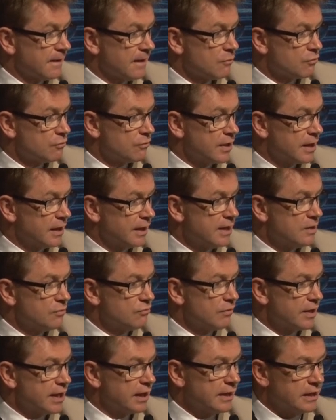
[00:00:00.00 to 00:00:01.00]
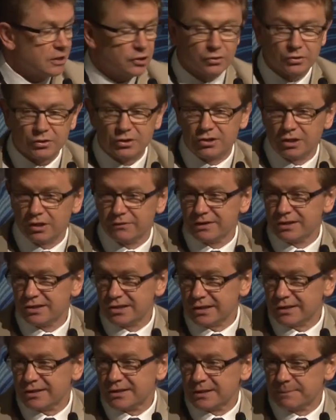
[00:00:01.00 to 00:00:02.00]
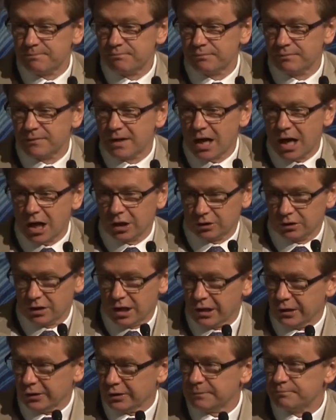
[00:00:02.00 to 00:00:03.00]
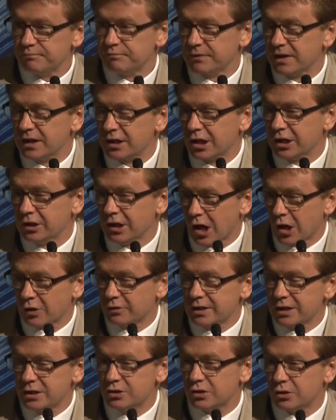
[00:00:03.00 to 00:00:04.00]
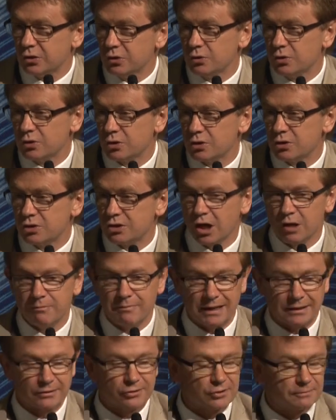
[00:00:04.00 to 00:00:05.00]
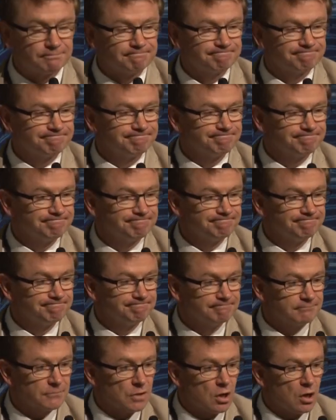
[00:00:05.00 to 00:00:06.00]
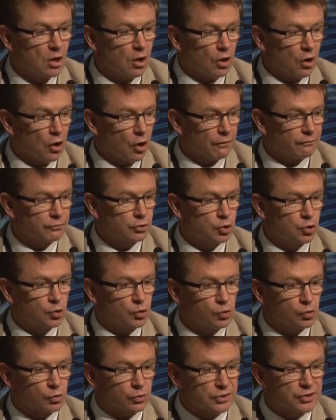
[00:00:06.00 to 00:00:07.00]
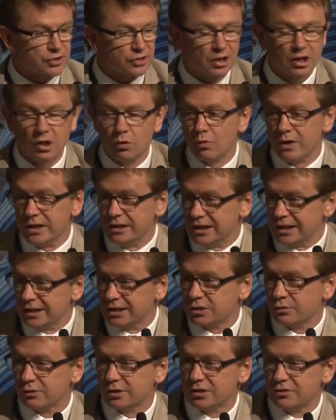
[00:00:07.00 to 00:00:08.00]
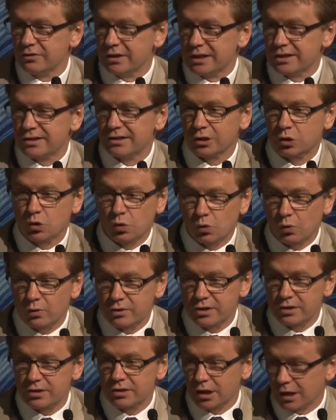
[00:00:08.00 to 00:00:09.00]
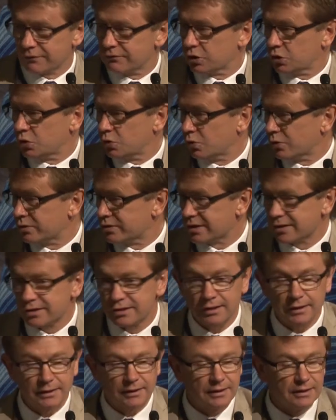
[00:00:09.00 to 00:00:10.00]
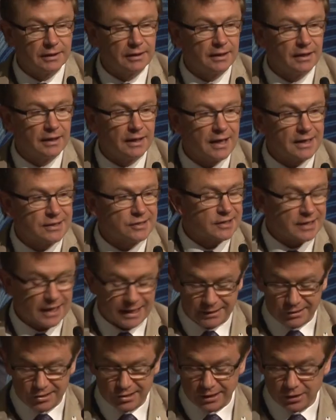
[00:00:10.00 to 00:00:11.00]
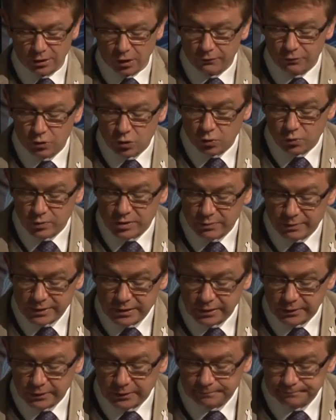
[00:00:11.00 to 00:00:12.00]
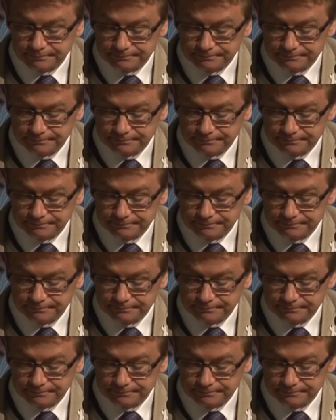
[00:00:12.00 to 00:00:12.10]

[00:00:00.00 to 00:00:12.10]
really, really good services alone can only do so much. Of course, we need to address the causes of the causes, as Kate said. Of course, we do.